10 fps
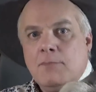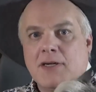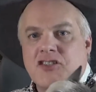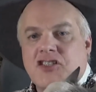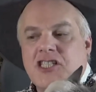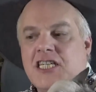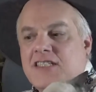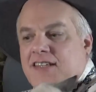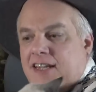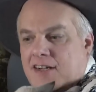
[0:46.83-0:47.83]
But
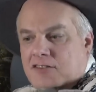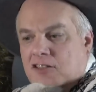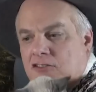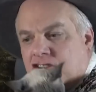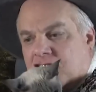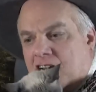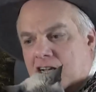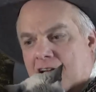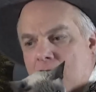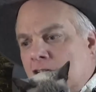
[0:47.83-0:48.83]
she's here to check
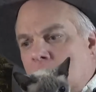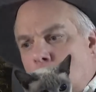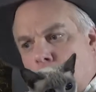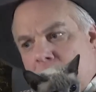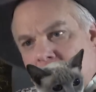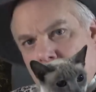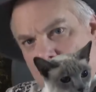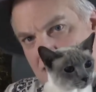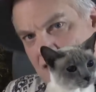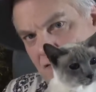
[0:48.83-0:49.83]
out which
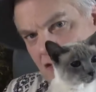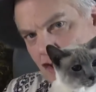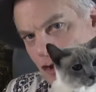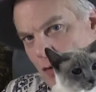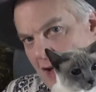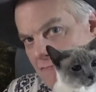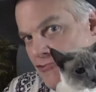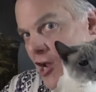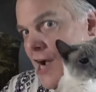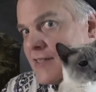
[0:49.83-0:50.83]
ones of you have
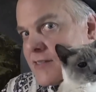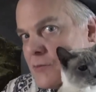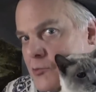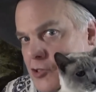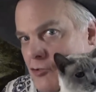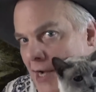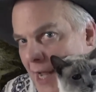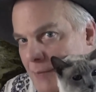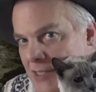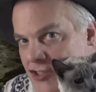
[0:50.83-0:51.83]
not
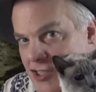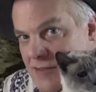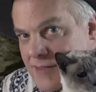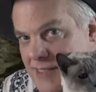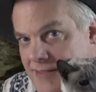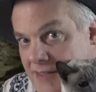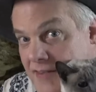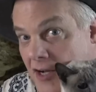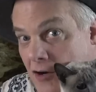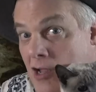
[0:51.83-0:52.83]
subscribed. And she sees
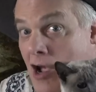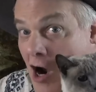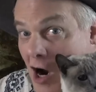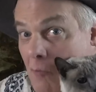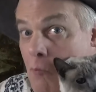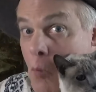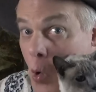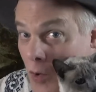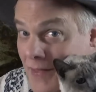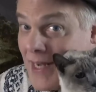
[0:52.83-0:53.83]
that there are
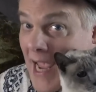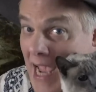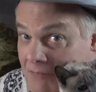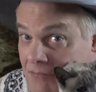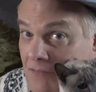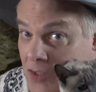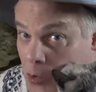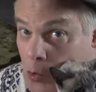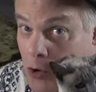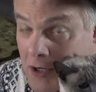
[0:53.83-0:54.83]
more than half of you
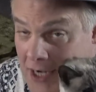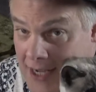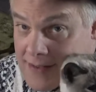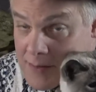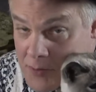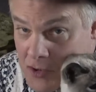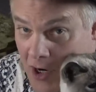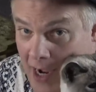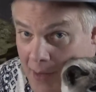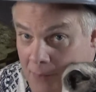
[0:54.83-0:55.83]
who are not
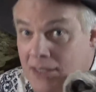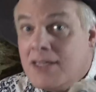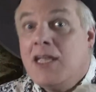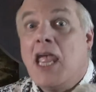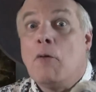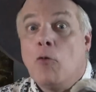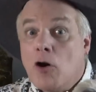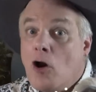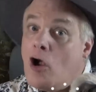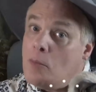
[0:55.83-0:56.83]
subscribed. And we're
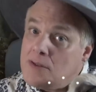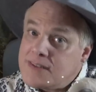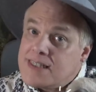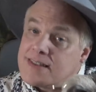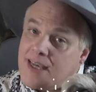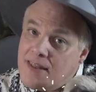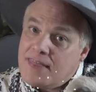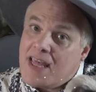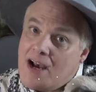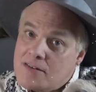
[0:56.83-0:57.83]
almost at
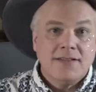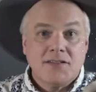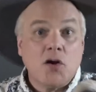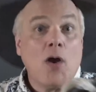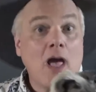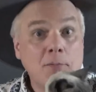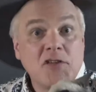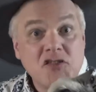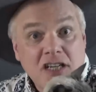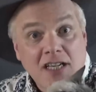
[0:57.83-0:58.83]
10,000. So help the
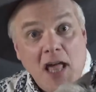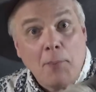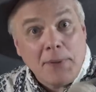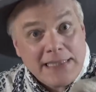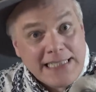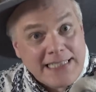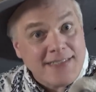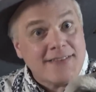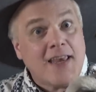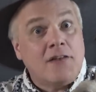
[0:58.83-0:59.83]
channel out,
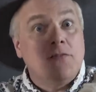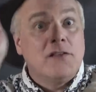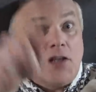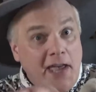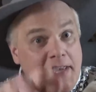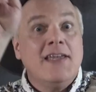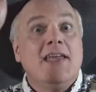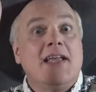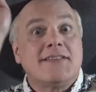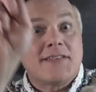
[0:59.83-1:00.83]
please, and like
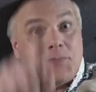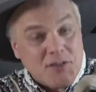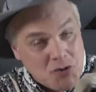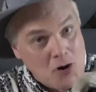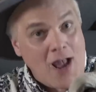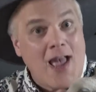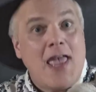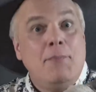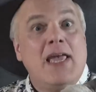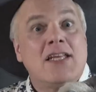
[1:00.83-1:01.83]
and
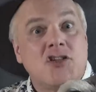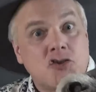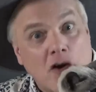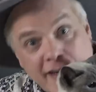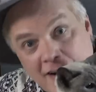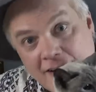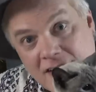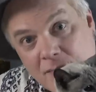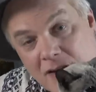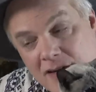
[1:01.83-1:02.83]
subscribe and join our
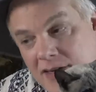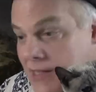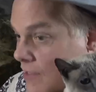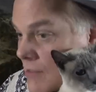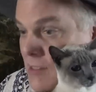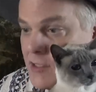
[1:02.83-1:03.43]
community.